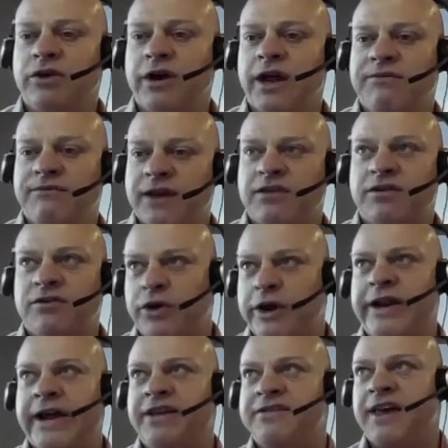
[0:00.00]
effect of
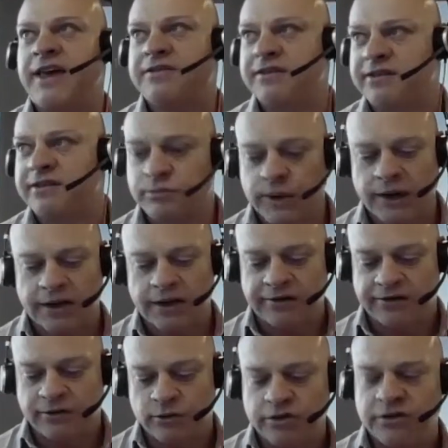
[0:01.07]
greenhouse gases is well
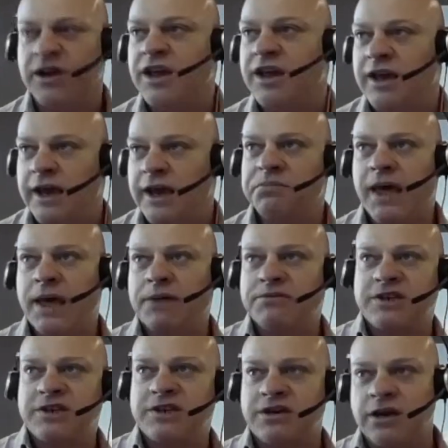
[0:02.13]
understood and
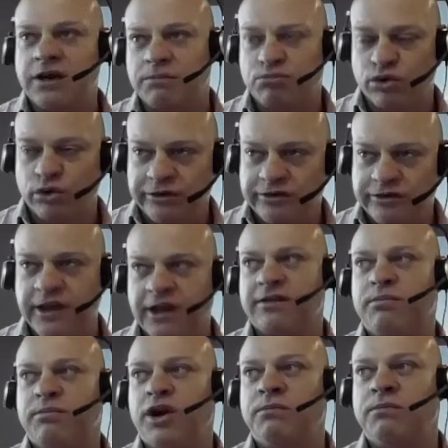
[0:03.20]
captured in a broad sense
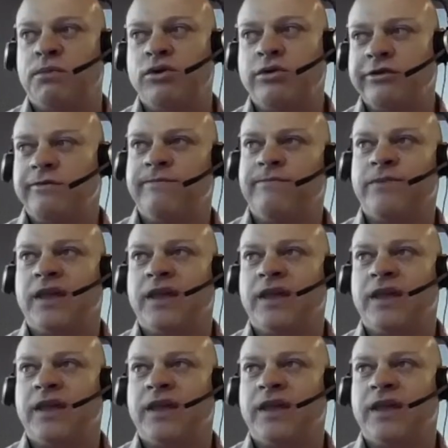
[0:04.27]
by the models.